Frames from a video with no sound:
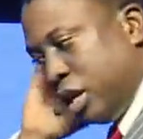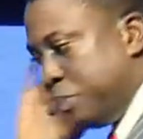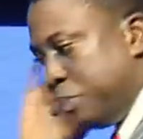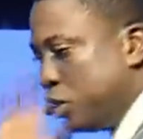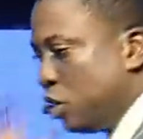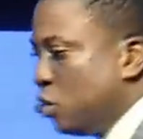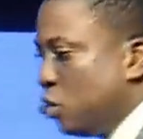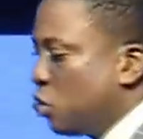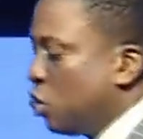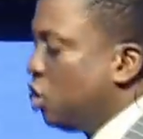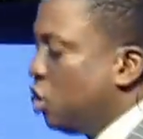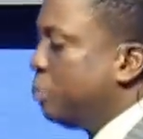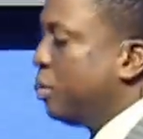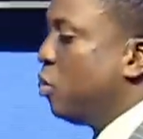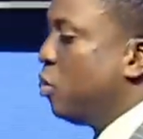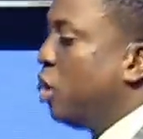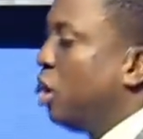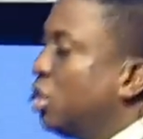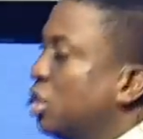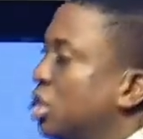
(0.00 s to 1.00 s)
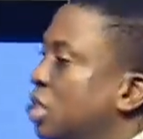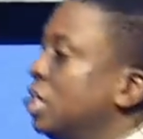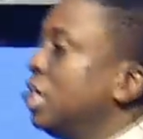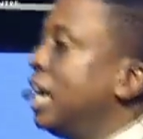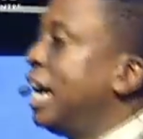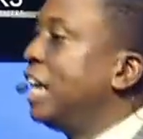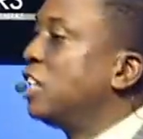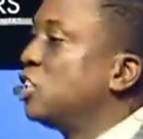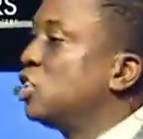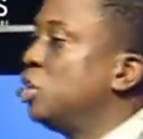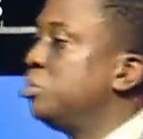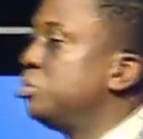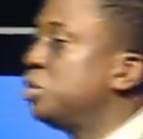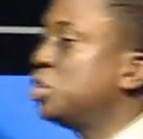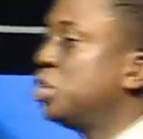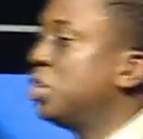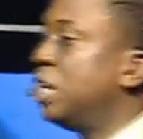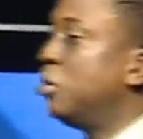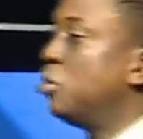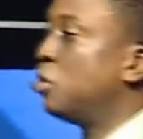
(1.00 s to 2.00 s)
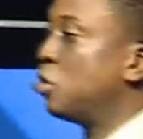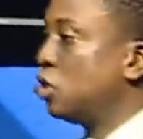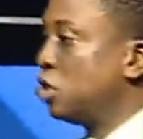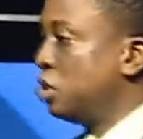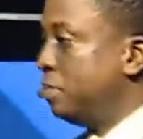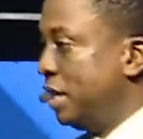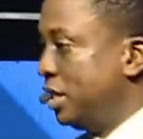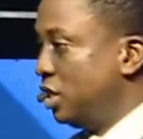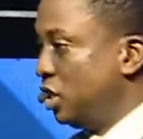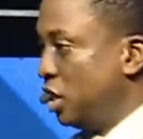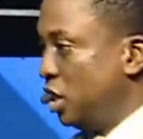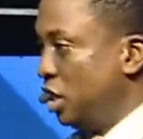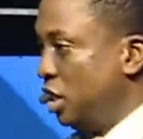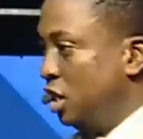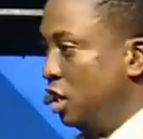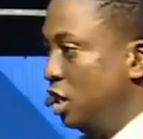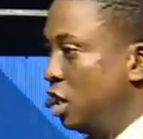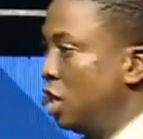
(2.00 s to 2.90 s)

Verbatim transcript: why people don't grow. Number one, assumption that will grow automatically.